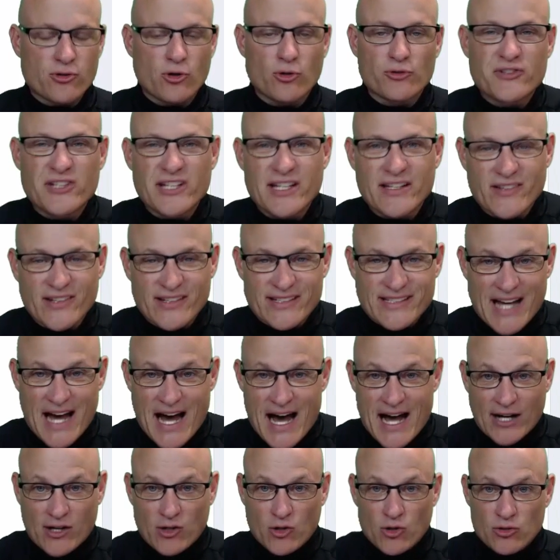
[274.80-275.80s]
Control T is a
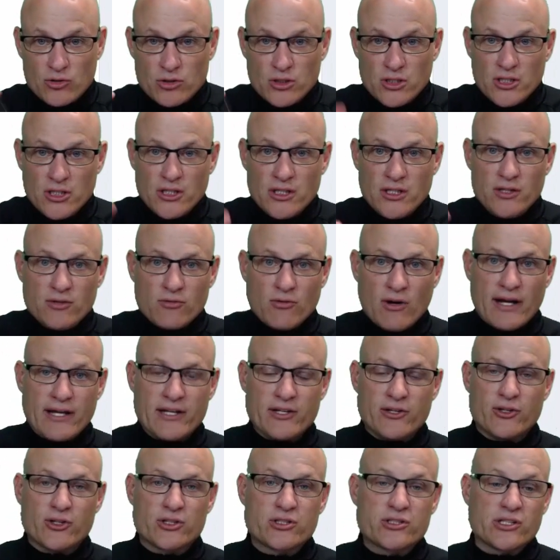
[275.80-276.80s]
toggle,
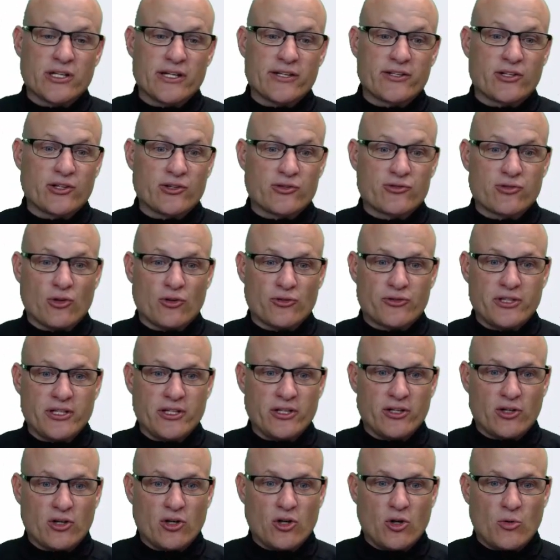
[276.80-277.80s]
right? You just hit control
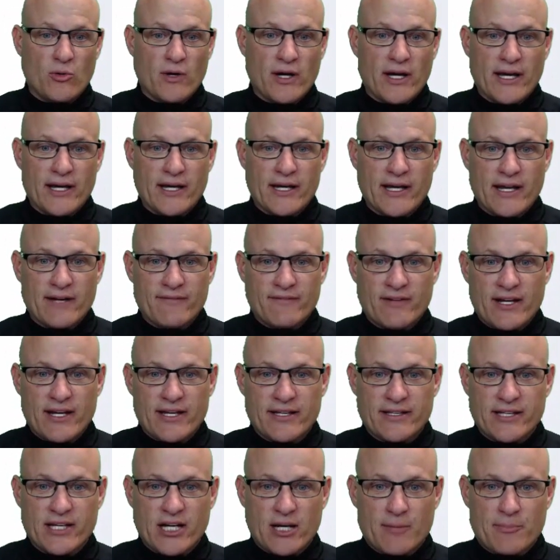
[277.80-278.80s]
T, it'll go away. And if
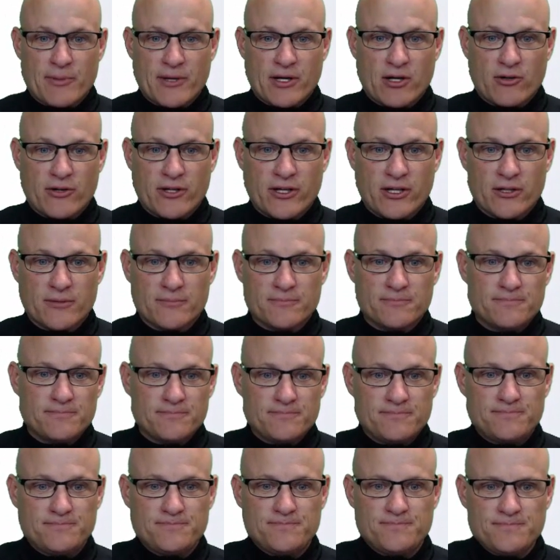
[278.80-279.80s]
I hit the up arrow
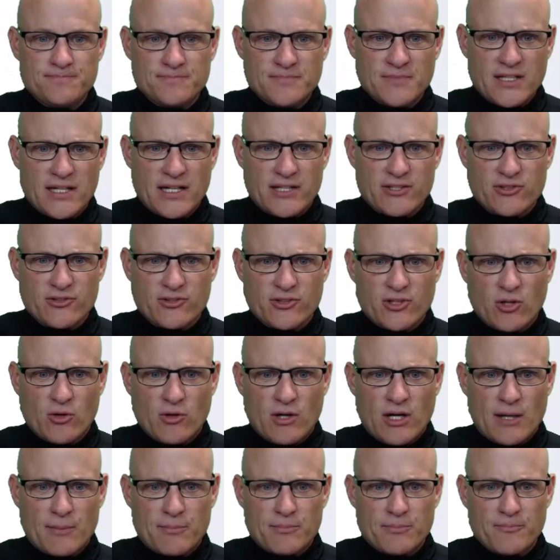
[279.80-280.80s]
here, and I just
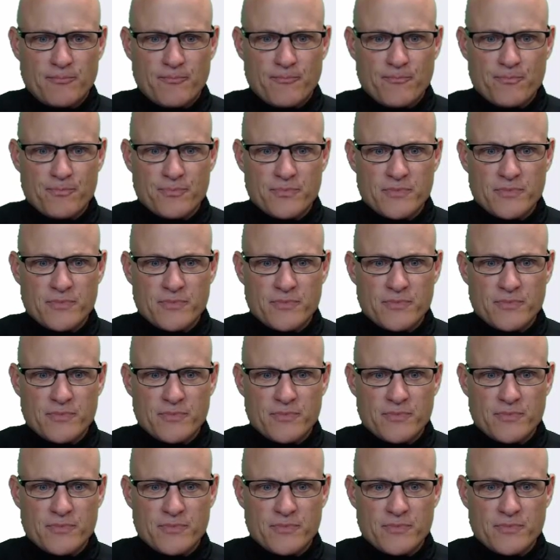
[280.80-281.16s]
go up.